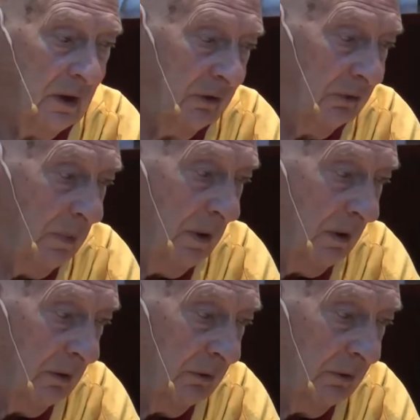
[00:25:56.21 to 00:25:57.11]

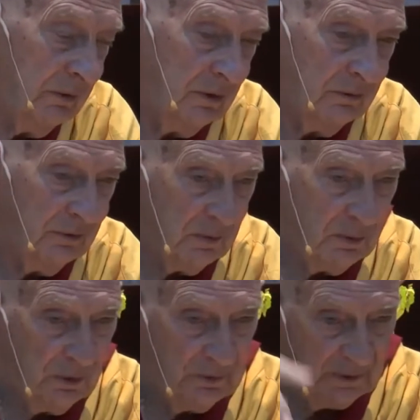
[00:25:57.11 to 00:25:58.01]
experience of
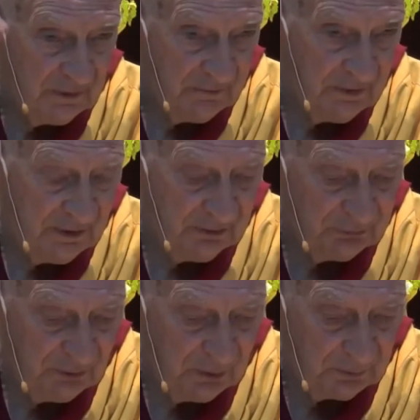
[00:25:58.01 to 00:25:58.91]
rebirth in the
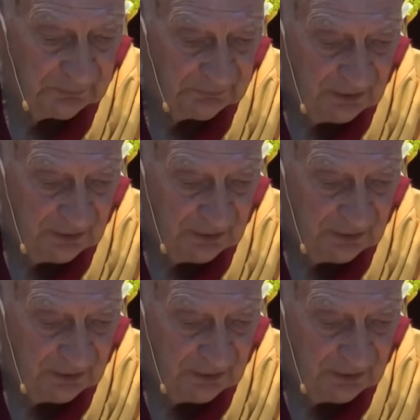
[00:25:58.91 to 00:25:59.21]
various realms